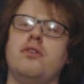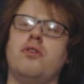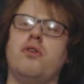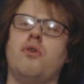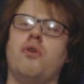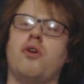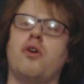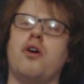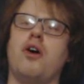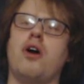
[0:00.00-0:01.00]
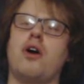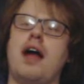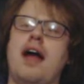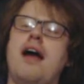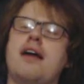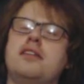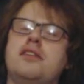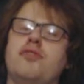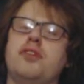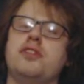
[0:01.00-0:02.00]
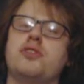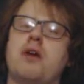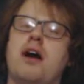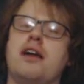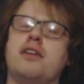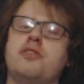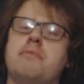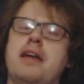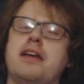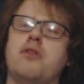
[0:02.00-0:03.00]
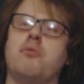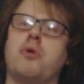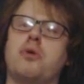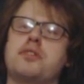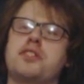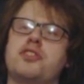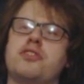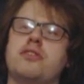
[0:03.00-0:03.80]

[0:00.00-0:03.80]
or are actively trying to make it worse.